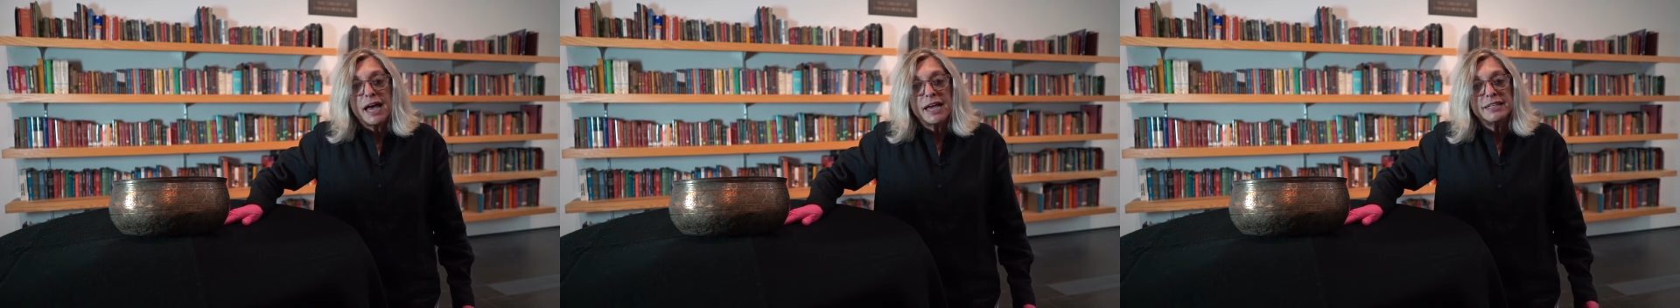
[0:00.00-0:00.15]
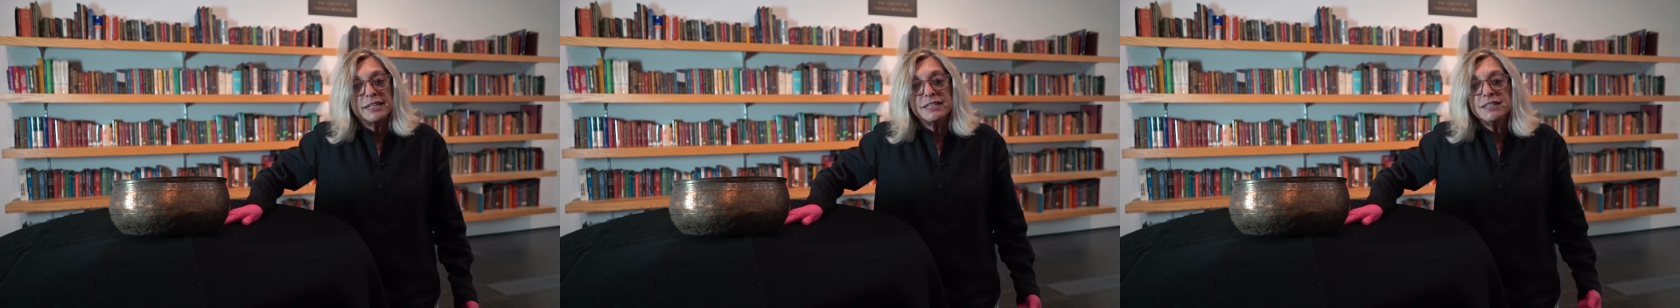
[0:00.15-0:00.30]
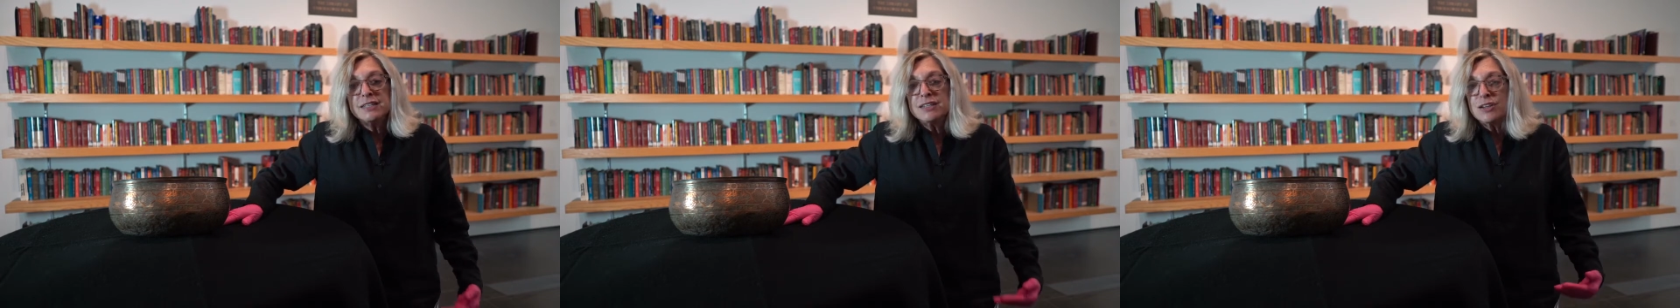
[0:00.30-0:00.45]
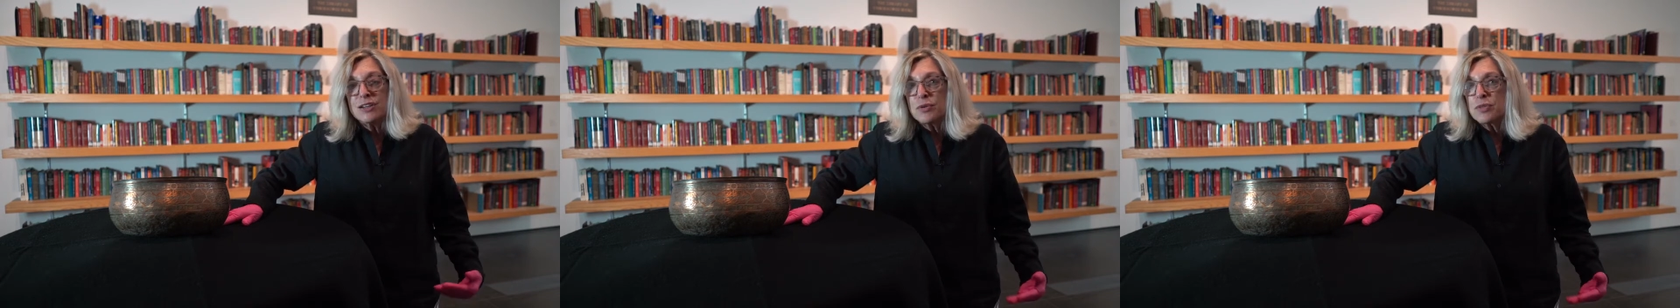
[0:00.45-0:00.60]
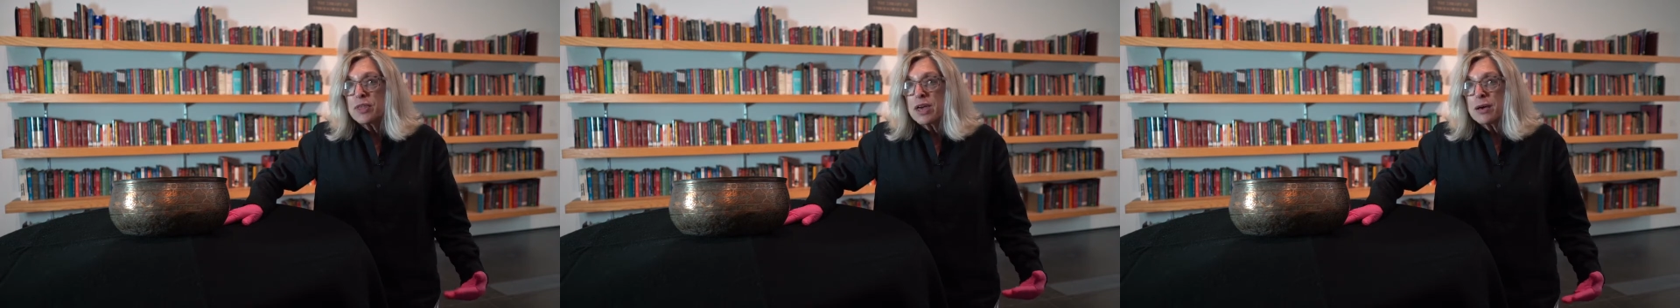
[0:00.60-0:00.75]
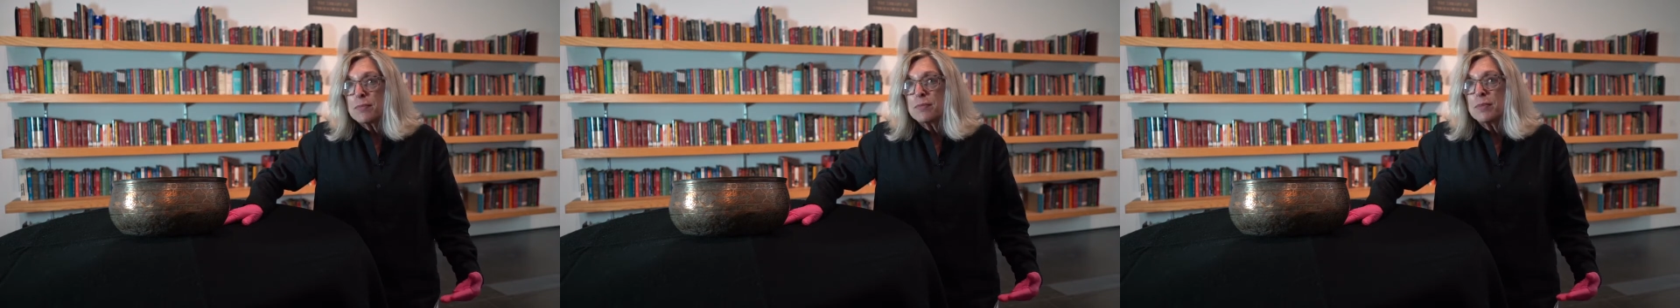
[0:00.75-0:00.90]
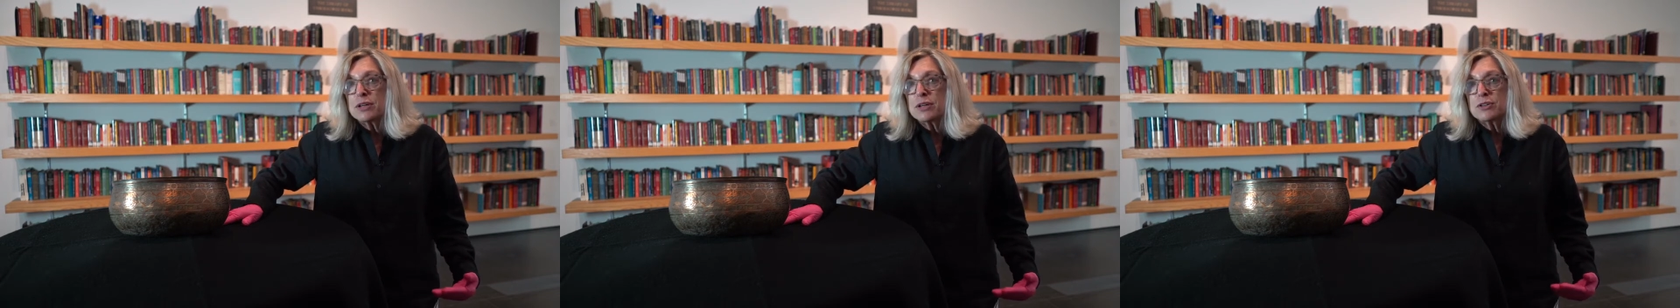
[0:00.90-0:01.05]
I didn't know
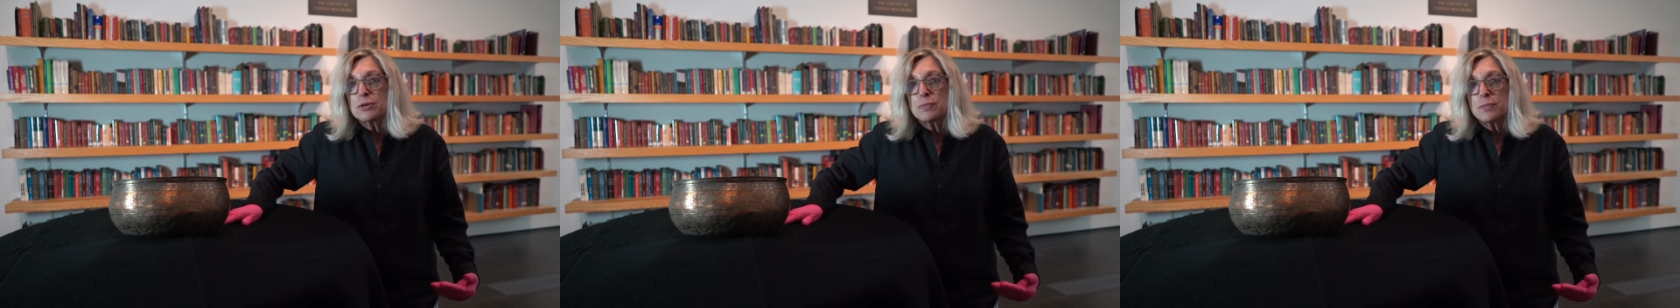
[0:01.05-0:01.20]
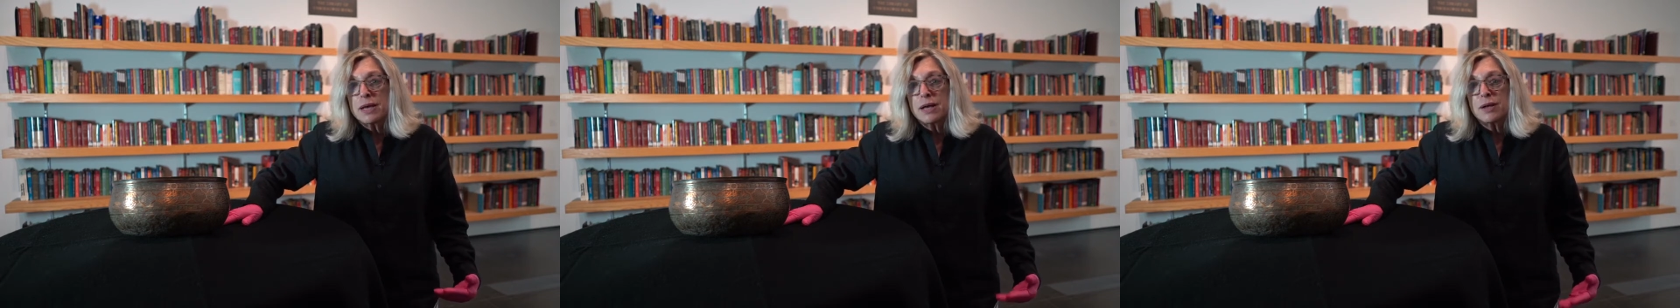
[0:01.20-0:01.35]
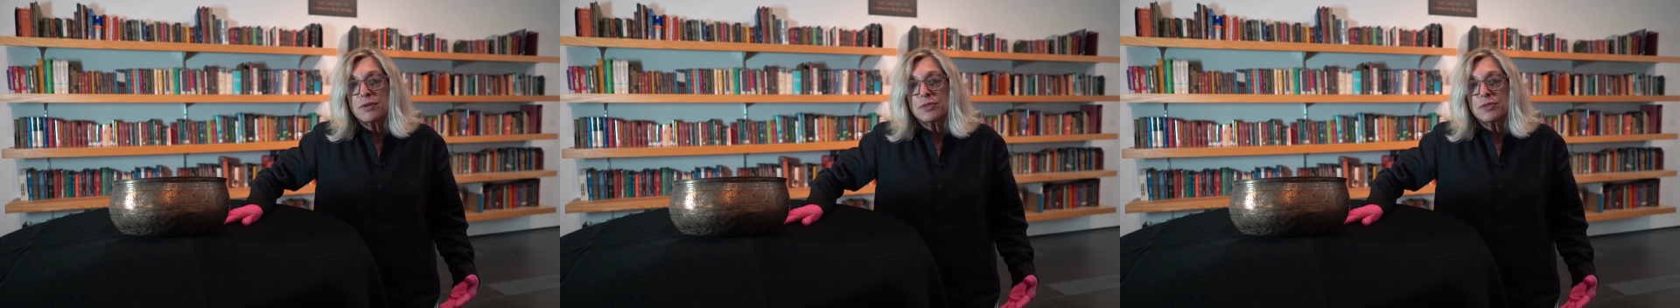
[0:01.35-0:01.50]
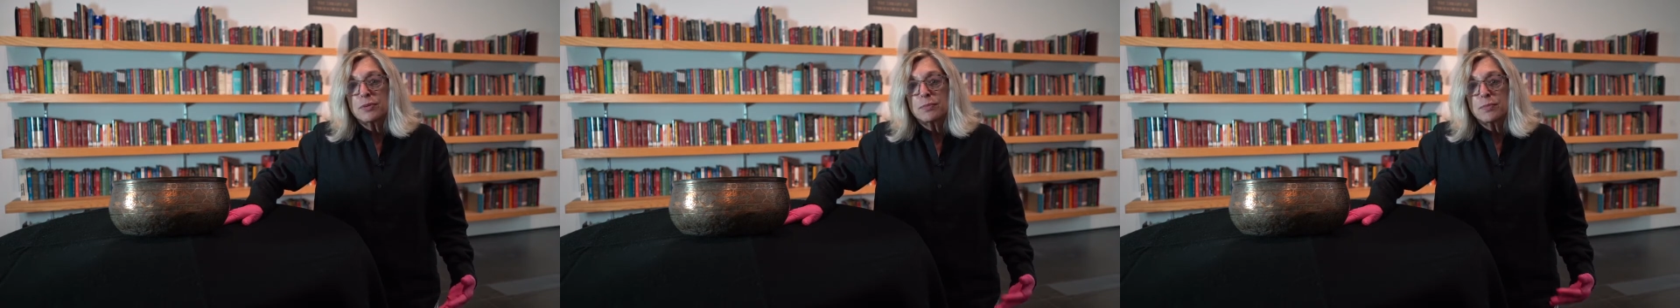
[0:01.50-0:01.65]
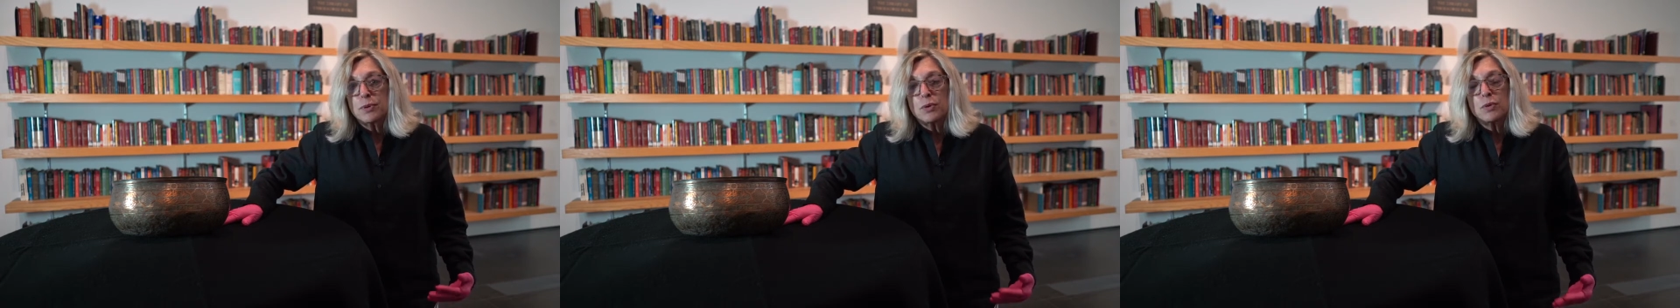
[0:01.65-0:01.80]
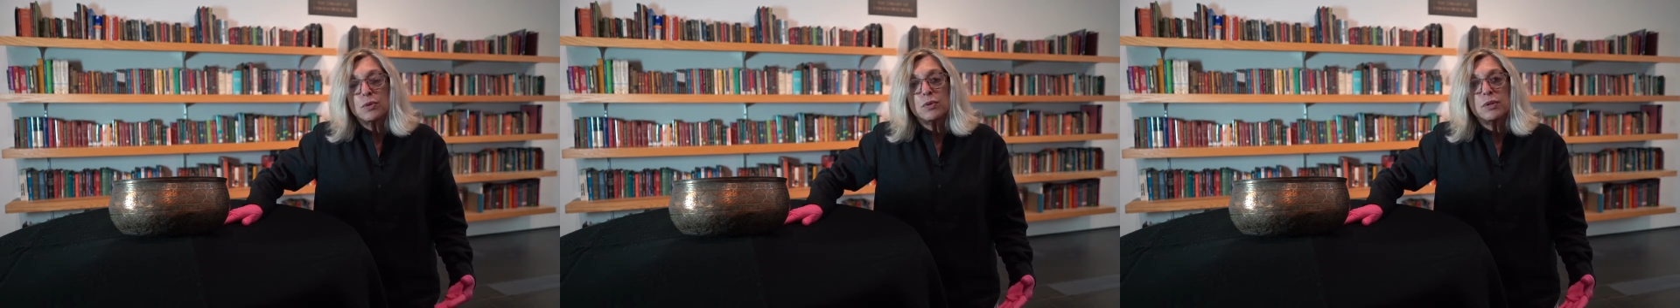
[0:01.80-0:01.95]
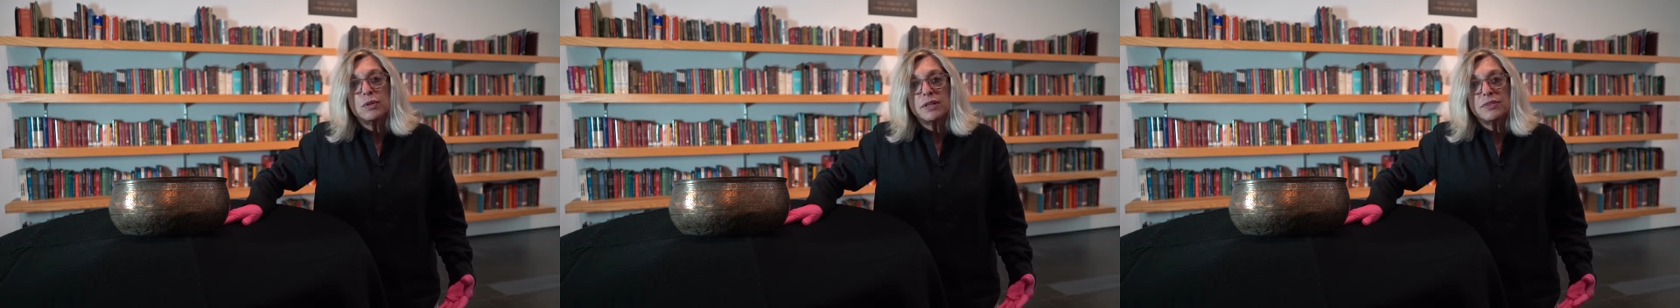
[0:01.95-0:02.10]
that much about the bowl